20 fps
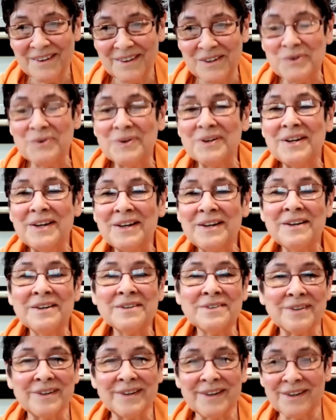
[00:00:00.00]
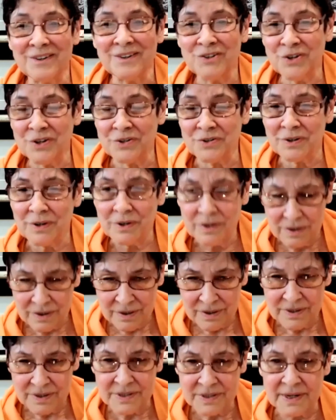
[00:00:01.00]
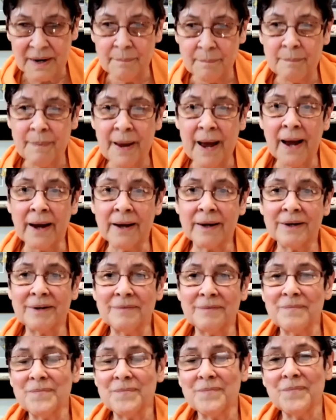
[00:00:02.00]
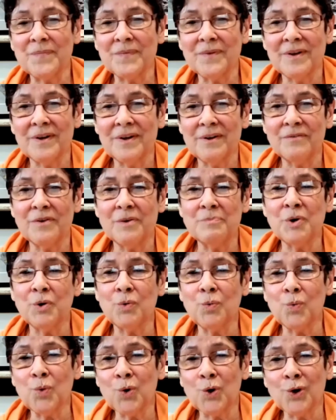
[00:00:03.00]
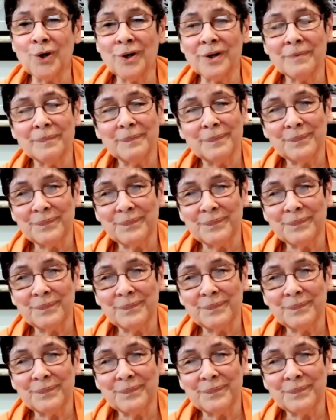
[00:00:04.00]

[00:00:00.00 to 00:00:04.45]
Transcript: You can easily just step back from your work,